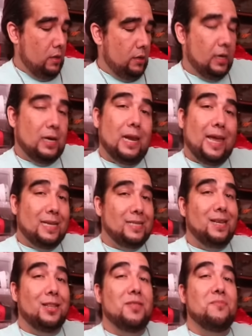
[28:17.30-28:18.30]
that collects
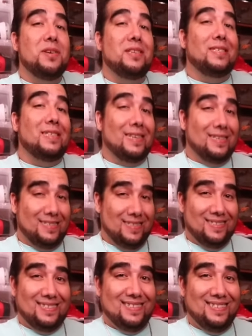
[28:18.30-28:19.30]
nothing but
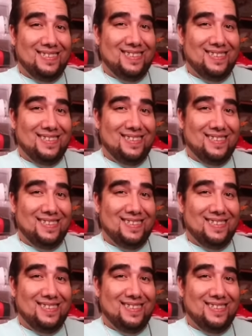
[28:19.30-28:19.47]
sixes.